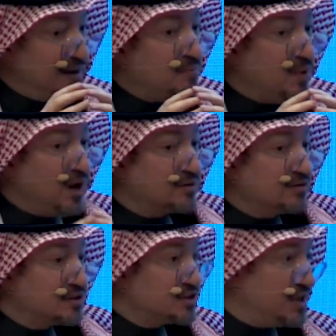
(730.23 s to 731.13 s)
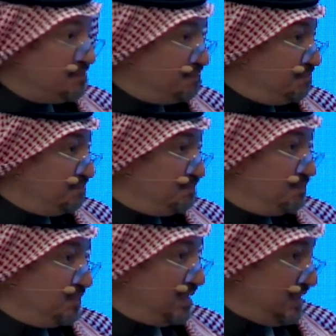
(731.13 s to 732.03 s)
partnership
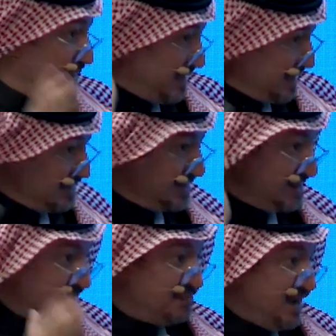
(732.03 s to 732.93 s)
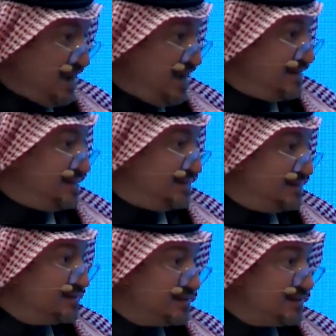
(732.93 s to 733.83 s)
that Ma'aden
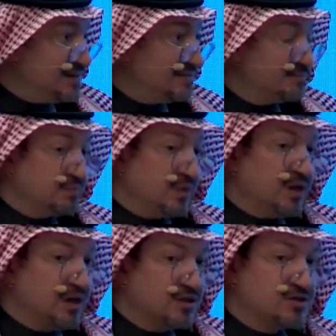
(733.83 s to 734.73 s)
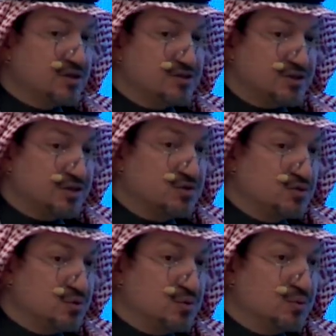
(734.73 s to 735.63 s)
entered
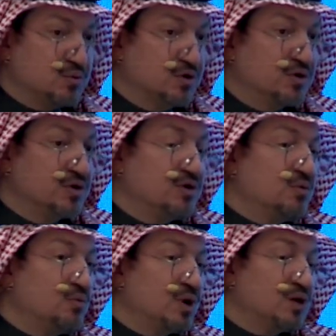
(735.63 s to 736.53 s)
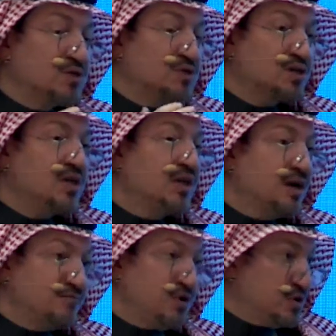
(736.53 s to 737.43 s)
into was really
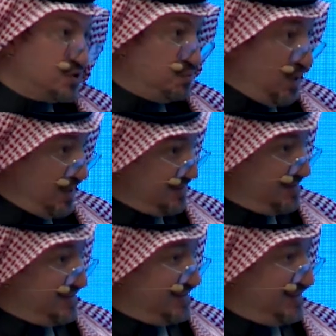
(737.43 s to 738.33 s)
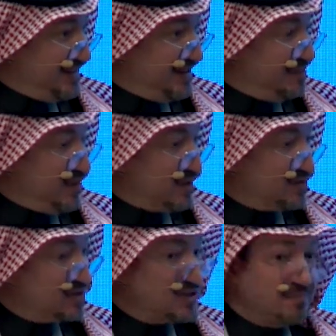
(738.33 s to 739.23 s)
a very smart
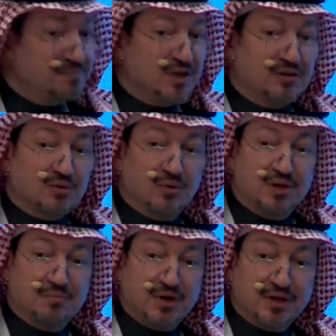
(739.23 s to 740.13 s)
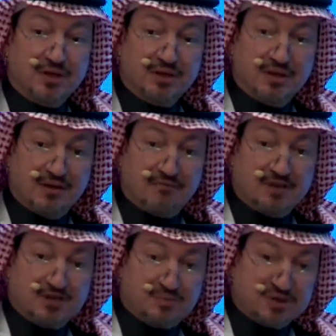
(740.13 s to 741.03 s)
partnership, not only bringing the
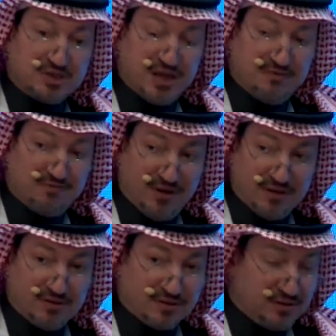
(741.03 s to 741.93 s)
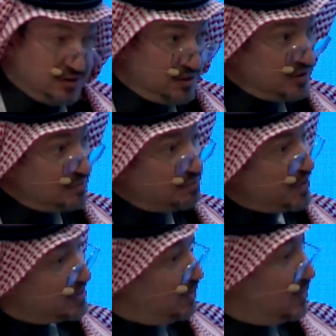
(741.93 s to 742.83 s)
investments and fund,
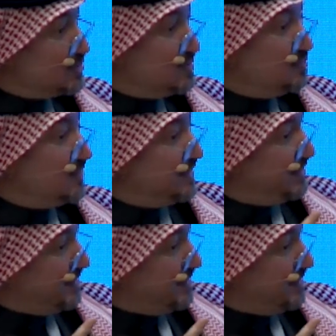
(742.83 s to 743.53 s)
but also bringing